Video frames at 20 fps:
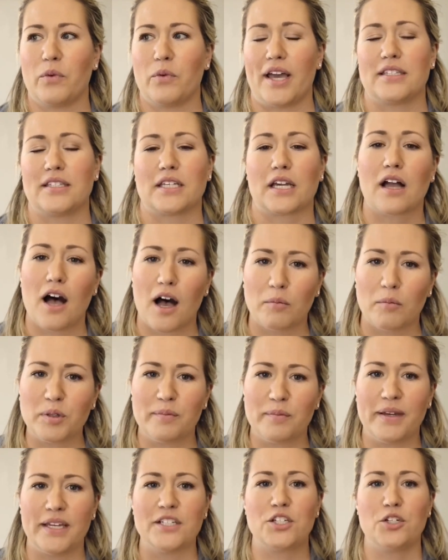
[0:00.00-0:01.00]
as a
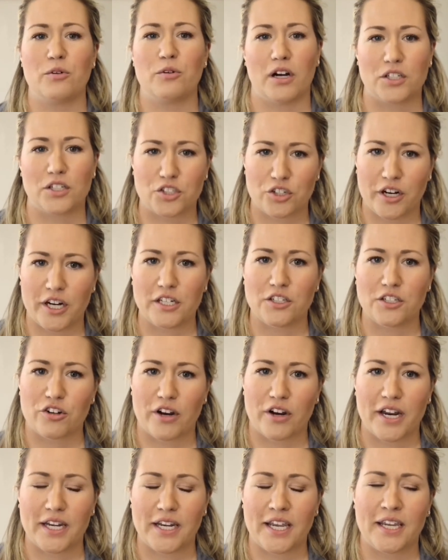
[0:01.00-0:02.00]
complement to our trade
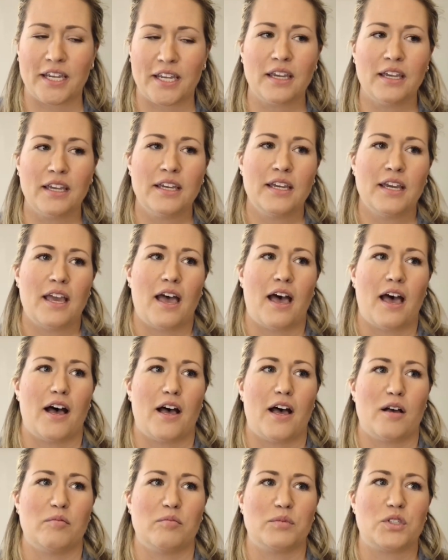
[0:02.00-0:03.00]
training.
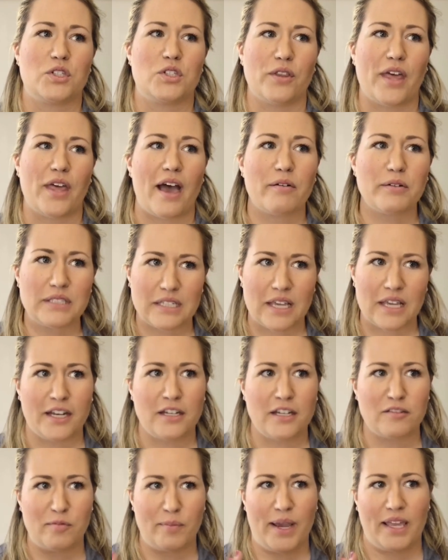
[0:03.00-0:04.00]
So that was kind
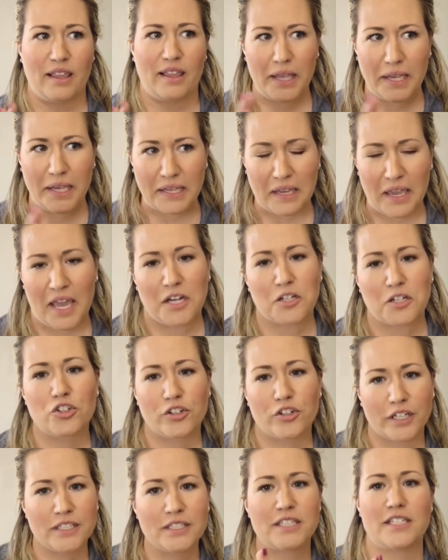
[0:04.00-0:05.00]
of my
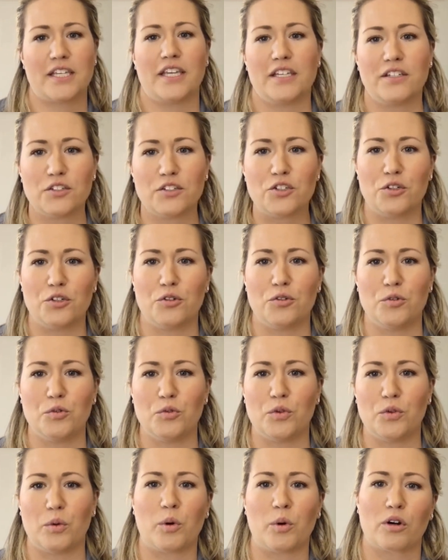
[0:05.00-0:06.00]
entrance into
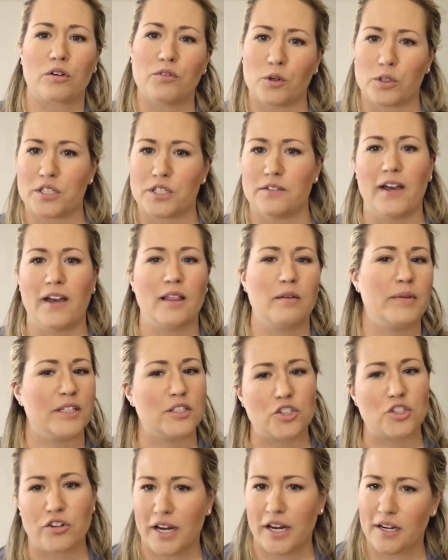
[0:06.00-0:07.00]
the workforce
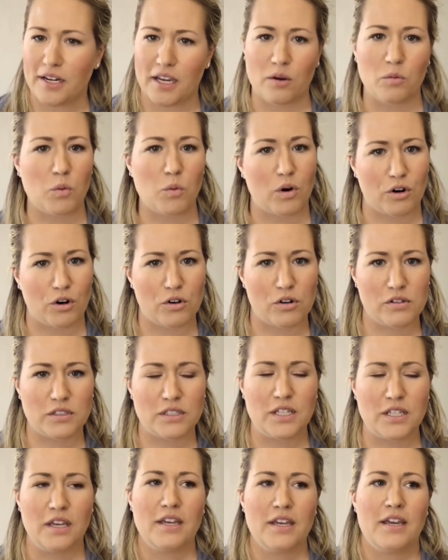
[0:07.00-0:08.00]
development training
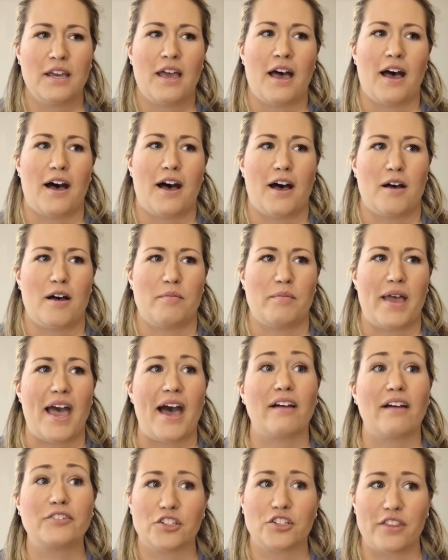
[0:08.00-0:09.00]
world.
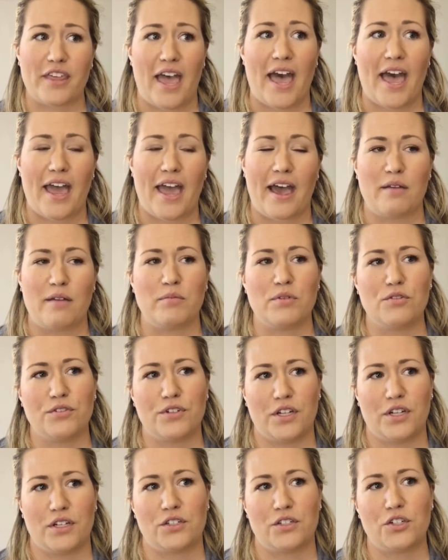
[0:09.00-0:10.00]
After that, I
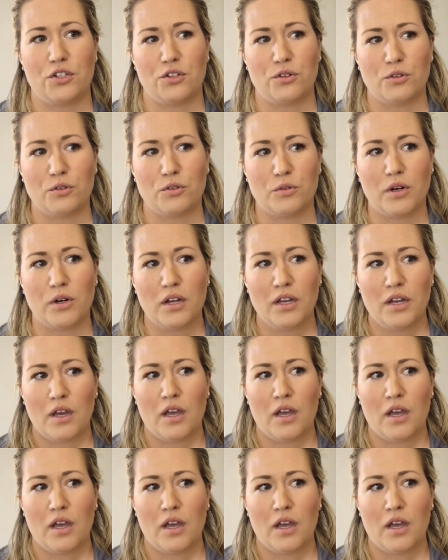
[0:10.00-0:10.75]
moved into